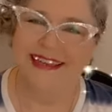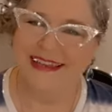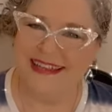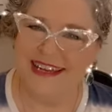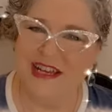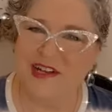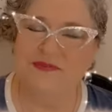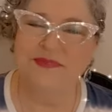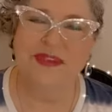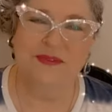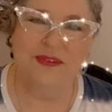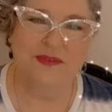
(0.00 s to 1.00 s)

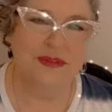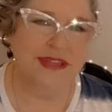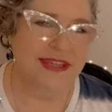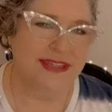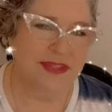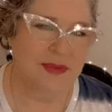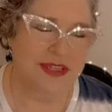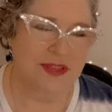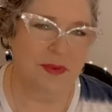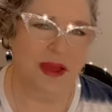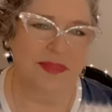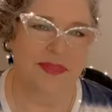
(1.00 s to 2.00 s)
It was really a sweet
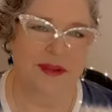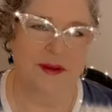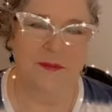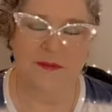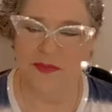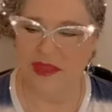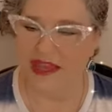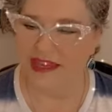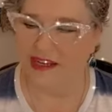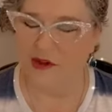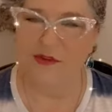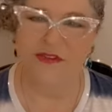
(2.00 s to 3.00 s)
spot there.
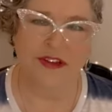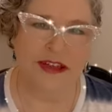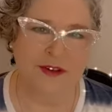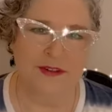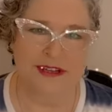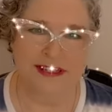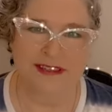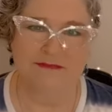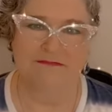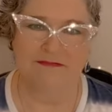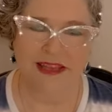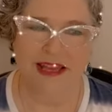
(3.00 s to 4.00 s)
No refineries.
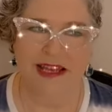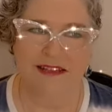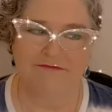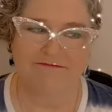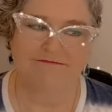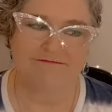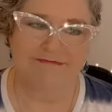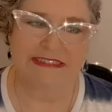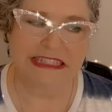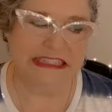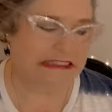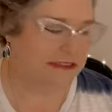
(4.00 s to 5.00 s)

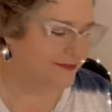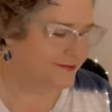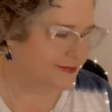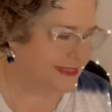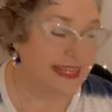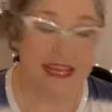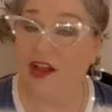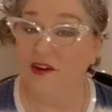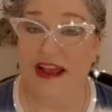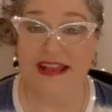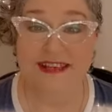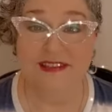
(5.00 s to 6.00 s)
Yeah. All
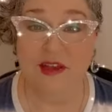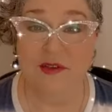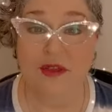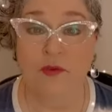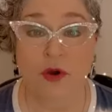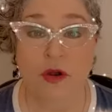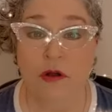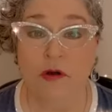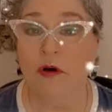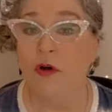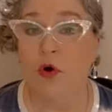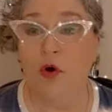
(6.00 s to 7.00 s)
right. So there were
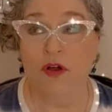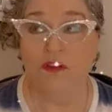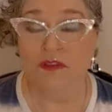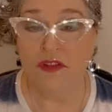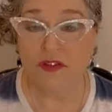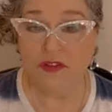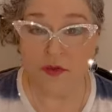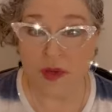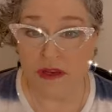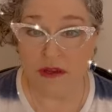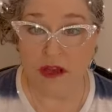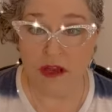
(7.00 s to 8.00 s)
oil fields
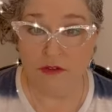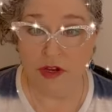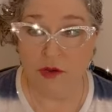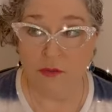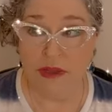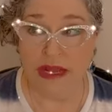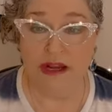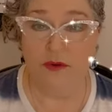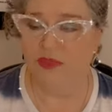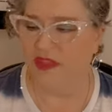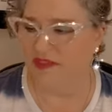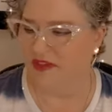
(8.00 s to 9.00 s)
around Conroe, but I
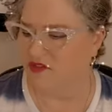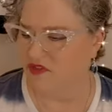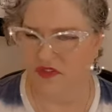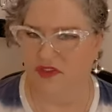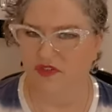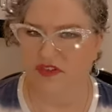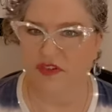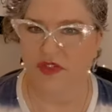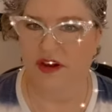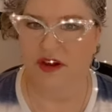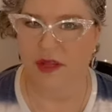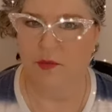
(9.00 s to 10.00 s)
don't think they're still
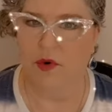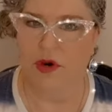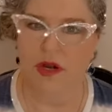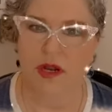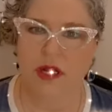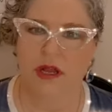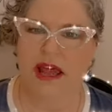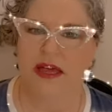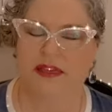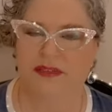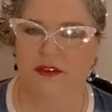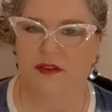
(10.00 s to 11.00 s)
there anymore. I
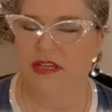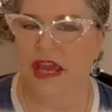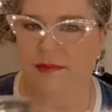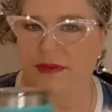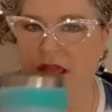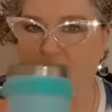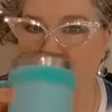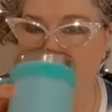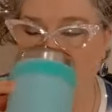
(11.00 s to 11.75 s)
think they're tapped out.